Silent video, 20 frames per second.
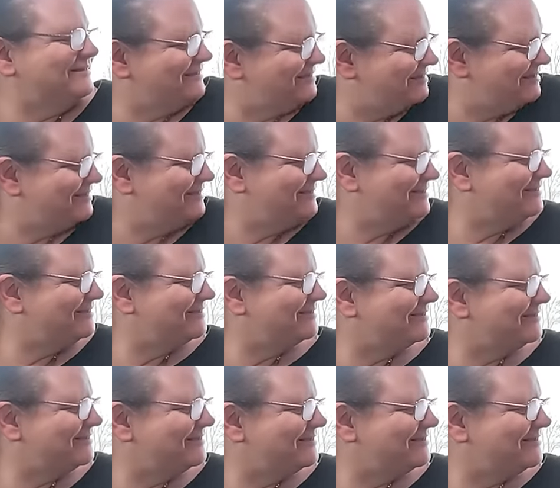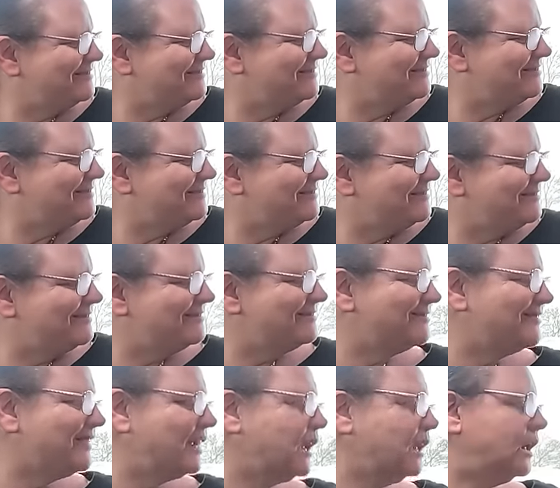
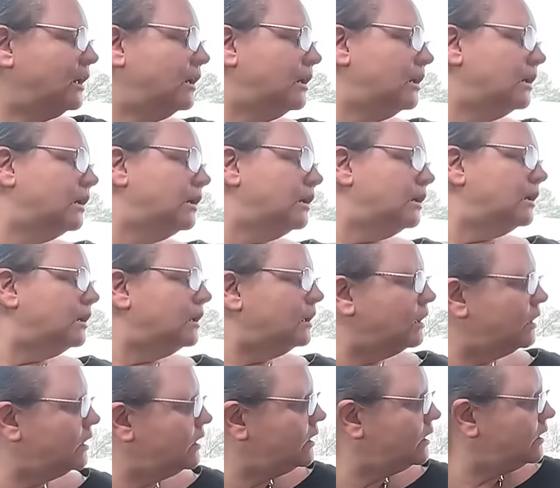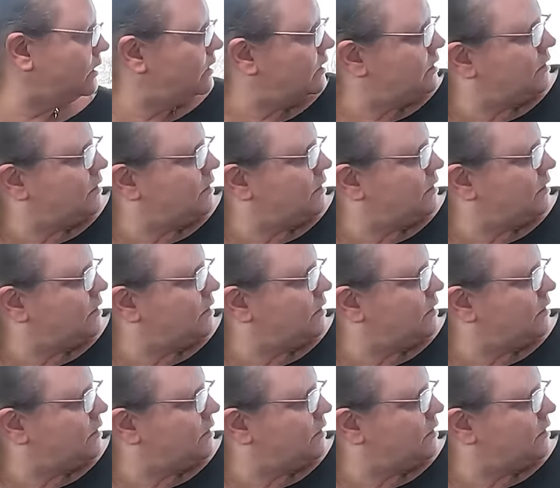(silent)